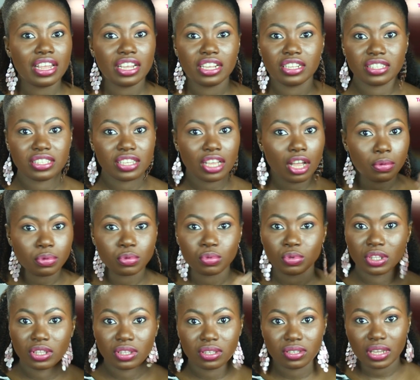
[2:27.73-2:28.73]
It helps
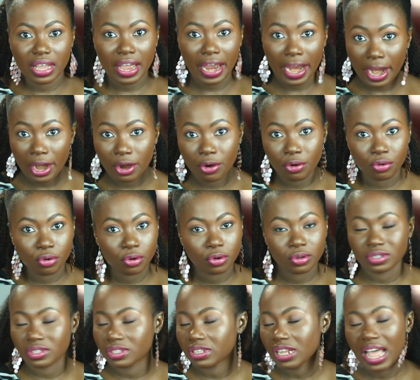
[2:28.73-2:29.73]
with hair
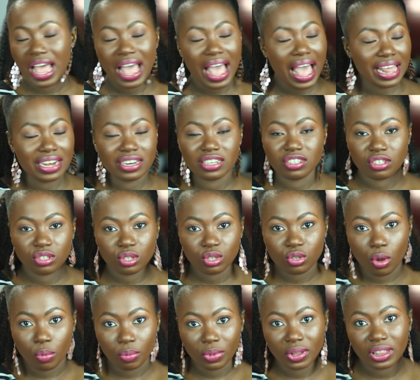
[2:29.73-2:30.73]
growth and it
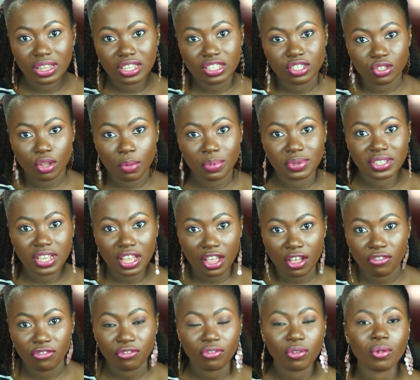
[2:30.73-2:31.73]
completely stops
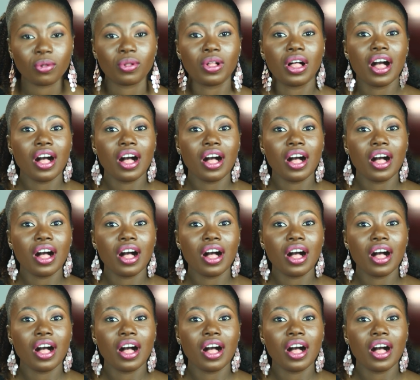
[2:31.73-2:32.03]
hair fall.